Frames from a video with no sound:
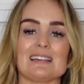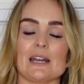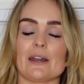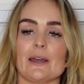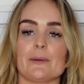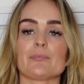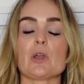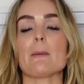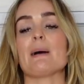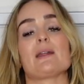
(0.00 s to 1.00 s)
I don't know.
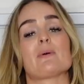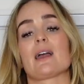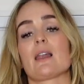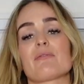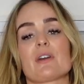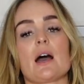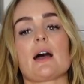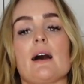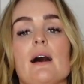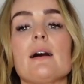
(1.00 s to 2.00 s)
But anyway, I love the
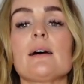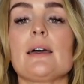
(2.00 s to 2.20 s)
colour.